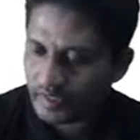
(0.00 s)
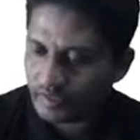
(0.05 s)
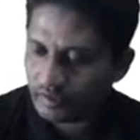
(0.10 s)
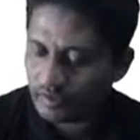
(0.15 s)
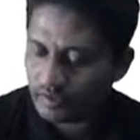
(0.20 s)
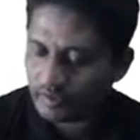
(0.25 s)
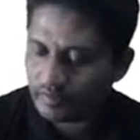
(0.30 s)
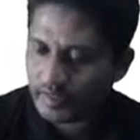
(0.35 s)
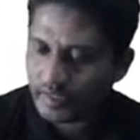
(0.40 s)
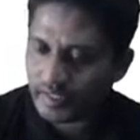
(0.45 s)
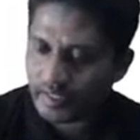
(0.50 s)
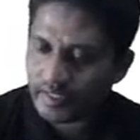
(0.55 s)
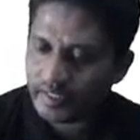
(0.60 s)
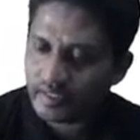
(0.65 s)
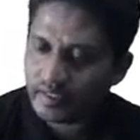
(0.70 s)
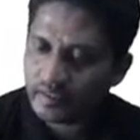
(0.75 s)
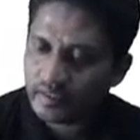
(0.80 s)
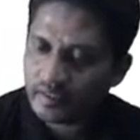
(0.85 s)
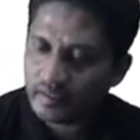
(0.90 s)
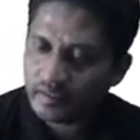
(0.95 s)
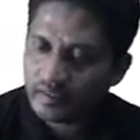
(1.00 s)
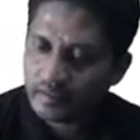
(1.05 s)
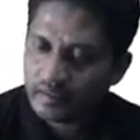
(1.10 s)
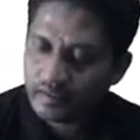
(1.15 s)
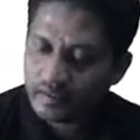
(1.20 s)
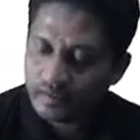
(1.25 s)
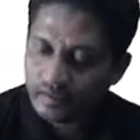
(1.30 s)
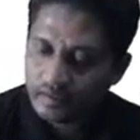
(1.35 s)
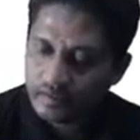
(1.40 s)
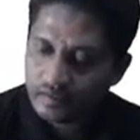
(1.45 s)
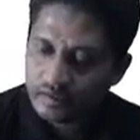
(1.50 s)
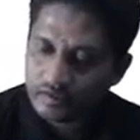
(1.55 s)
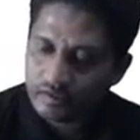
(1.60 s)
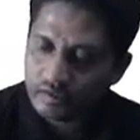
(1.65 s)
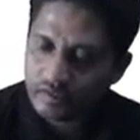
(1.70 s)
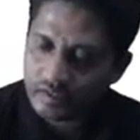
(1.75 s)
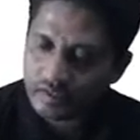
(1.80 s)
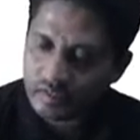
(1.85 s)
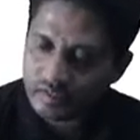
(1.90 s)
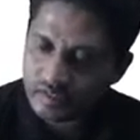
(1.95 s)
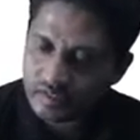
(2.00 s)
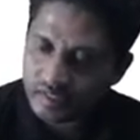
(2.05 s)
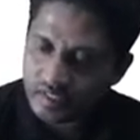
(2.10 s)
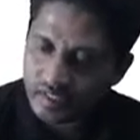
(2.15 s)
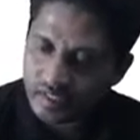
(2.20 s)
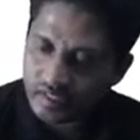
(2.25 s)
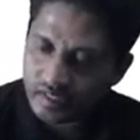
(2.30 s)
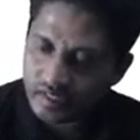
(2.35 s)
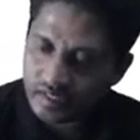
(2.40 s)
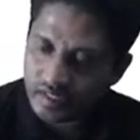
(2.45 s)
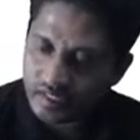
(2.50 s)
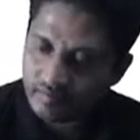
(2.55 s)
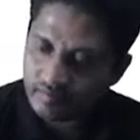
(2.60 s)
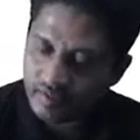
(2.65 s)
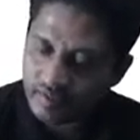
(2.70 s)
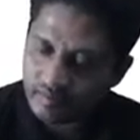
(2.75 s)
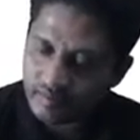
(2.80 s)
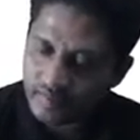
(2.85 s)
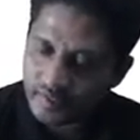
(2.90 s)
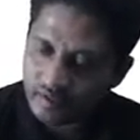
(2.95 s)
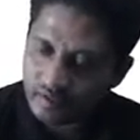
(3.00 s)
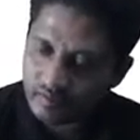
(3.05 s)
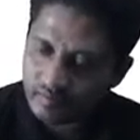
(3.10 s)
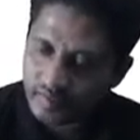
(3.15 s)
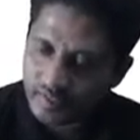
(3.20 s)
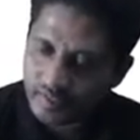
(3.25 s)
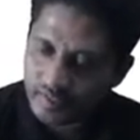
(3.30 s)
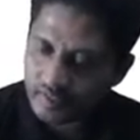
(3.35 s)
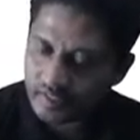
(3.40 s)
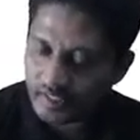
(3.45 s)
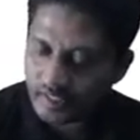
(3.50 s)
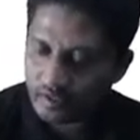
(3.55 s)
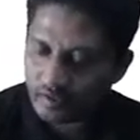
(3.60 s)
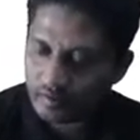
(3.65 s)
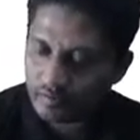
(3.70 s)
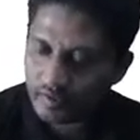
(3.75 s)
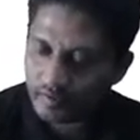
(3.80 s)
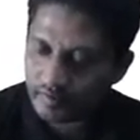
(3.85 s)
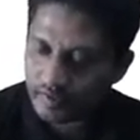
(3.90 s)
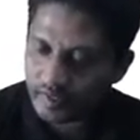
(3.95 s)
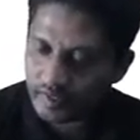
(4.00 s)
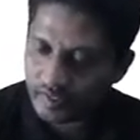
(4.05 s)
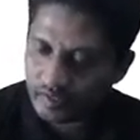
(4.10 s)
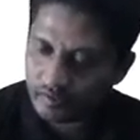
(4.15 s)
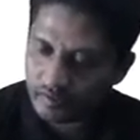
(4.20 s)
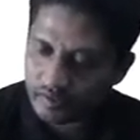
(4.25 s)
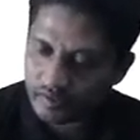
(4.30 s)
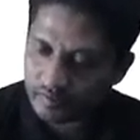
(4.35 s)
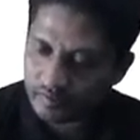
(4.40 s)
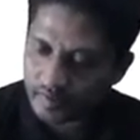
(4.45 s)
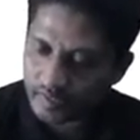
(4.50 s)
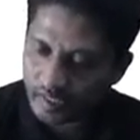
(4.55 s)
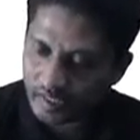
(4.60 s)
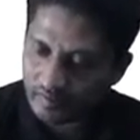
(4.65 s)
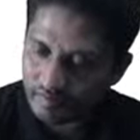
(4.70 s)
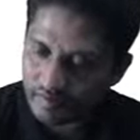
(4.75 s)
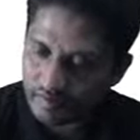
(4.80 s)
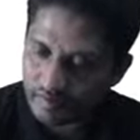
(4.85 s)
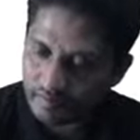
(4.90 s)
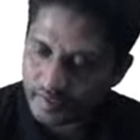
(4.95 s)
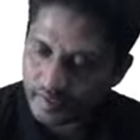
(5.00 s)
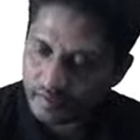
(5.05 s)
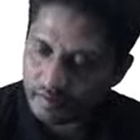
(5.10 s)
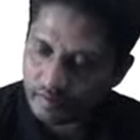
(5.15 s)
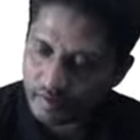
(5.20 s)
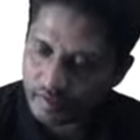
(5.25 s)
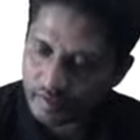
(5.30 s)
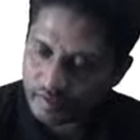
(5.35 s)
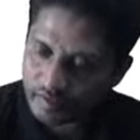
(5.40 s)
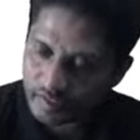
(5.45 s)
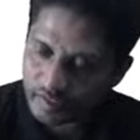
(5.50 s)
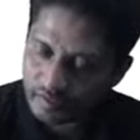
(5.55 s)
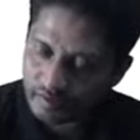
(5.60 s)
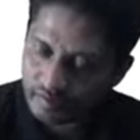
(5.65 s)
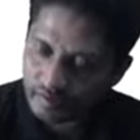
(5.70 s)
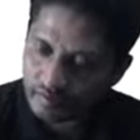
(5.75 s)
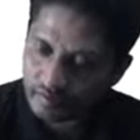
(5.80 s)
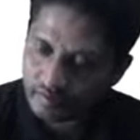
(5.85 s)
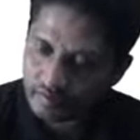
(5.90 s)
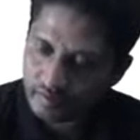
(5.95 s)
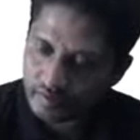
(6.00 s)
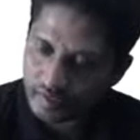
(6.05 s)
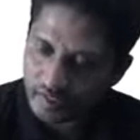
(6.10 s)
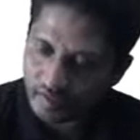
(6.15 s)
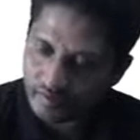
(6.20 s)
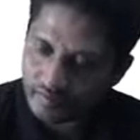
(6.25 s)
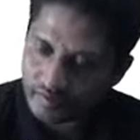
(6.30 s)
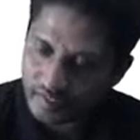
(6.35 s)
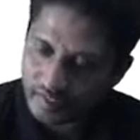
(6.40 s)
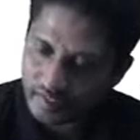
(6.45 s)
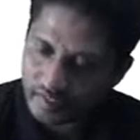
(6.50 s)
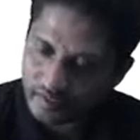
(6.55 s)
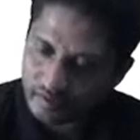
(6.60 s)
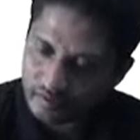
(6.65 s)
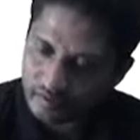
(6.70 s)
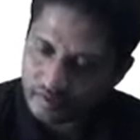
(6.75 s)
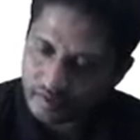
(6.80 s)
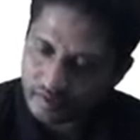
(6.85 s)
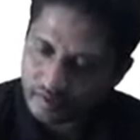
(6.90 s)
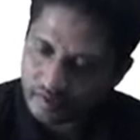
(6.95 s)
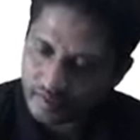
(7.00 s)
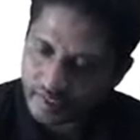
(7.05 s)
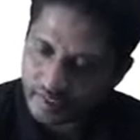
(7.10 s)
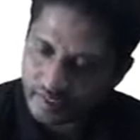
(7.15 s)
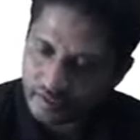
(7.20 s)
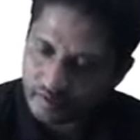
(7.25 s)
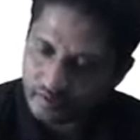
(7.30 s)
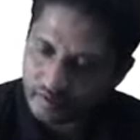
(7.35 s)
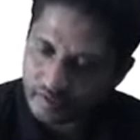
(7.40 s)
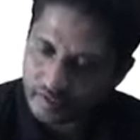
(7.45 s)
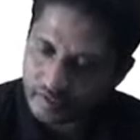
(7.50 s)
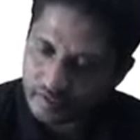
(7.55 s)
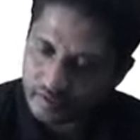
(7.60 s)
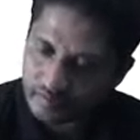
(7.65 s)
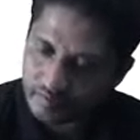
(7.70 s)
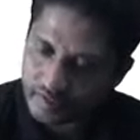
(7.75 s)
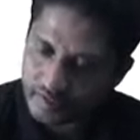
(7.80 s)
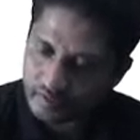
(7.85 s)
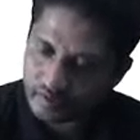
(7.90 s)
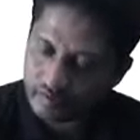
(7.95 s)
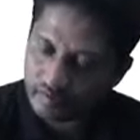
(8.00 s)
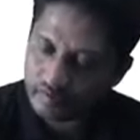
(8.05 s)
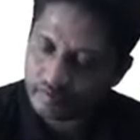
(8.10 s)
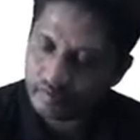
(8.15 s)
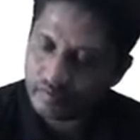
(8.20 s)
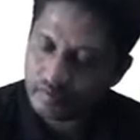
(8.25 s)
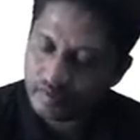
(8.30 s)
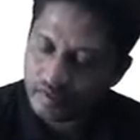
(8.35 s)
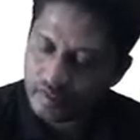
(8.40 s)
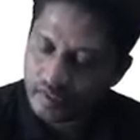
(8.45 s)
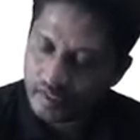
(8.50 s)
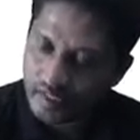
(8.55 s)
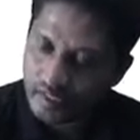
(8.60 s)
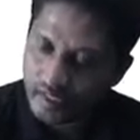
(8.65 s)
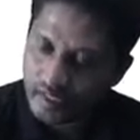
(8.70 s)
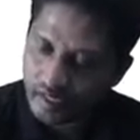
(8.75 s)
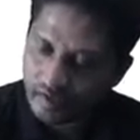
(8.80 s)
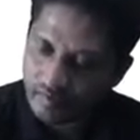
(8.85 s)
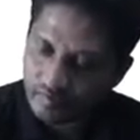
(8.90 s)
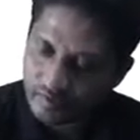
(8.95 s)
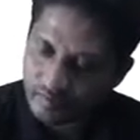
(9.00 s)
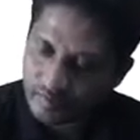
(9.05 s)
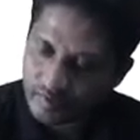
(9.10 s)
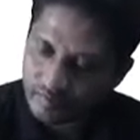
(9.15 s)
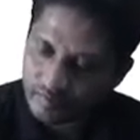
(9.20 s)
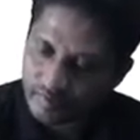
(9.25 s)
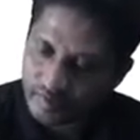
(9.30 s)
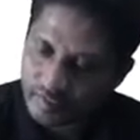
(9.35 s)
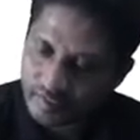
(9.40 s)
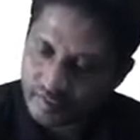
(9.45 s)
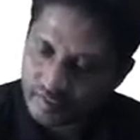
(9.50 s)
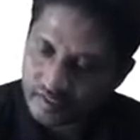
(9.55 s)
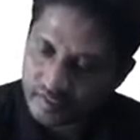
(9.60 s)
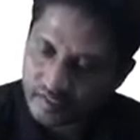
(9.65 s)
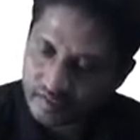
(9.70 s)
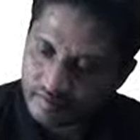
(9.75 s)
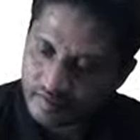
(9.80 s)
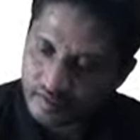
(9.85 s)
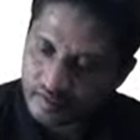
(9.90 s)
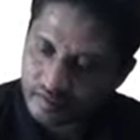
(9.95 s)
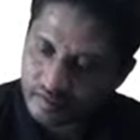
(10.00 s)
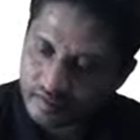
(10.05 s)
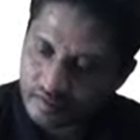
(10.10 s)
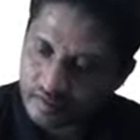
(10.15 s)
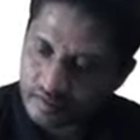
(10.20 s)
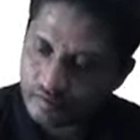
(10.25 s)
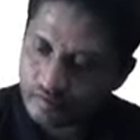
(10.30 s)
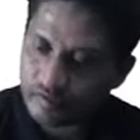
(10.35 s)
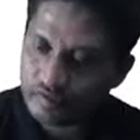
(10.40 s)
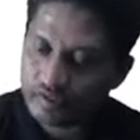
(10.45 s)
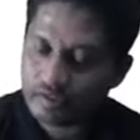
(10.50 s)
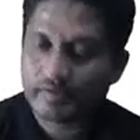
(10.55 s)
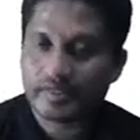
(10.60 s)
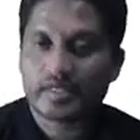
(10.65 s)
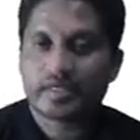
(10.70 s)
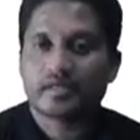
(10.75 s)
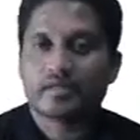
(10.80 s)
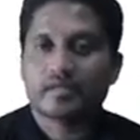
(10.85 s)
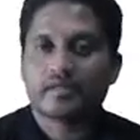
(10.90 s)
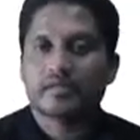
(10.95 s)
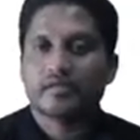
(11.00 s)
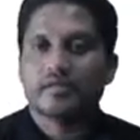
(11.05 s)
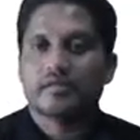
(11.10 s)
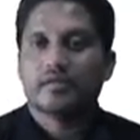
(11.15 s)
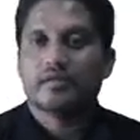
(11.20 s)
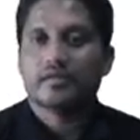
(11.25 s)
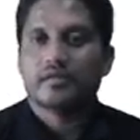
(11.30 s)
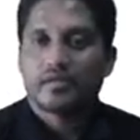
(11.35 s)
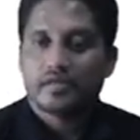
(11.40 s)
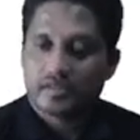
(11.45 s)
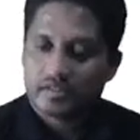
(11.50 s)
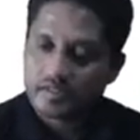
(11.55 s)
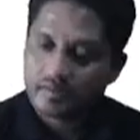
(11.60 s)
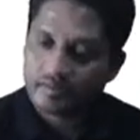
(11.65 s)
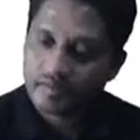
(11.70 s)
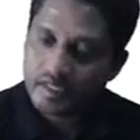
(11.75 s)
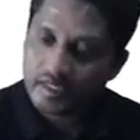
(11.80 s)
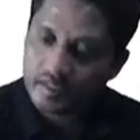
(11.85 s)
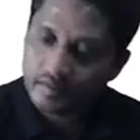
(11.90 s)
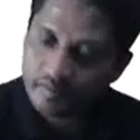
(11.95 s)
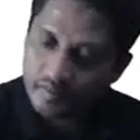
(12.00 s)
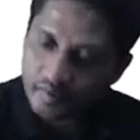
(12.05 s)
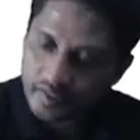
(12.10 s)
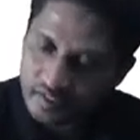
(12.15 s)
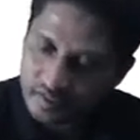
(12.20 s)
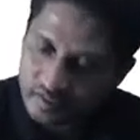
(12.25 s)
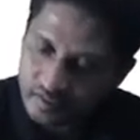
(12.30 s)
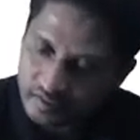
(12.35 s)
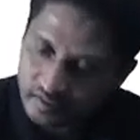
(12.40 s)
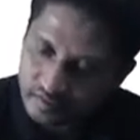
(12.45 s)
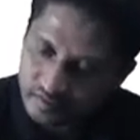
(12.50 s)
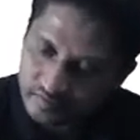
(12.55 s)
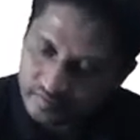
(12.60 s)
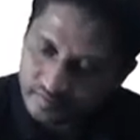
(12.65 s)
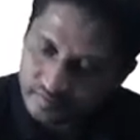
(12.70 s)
the whole square, right? So this is a1 b2 minus a2 b1 the whole square, after b2 it is c2, after a2 it is b2, and after b1 it is c1 the whole square. Similarly, plus